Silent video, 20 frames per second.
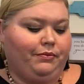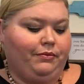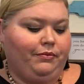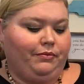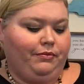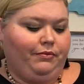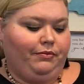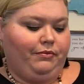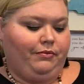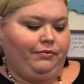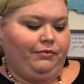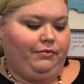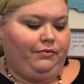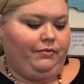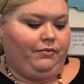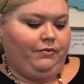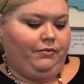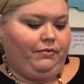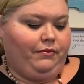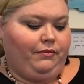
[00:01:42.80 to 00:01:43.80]

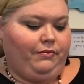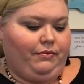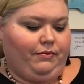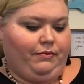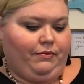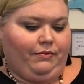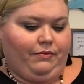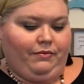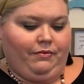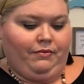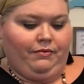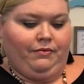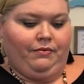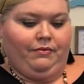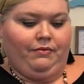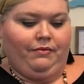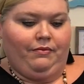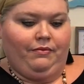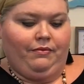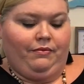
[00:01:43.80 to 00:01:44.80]

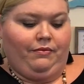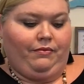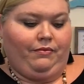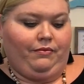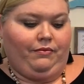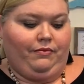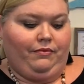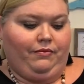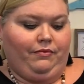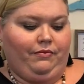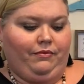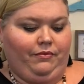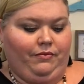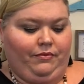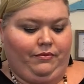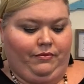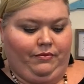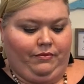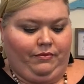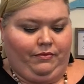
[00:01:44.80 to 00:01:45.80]

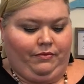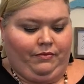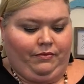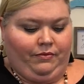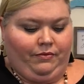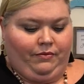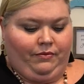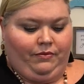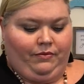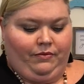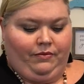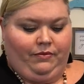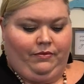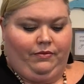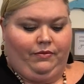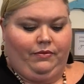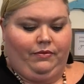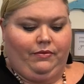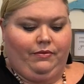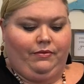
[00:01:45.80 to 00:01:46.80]

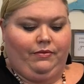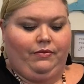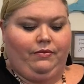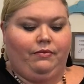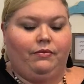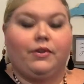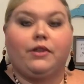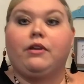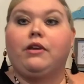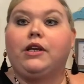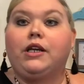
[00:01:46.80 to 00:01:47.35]
Nobody speaks.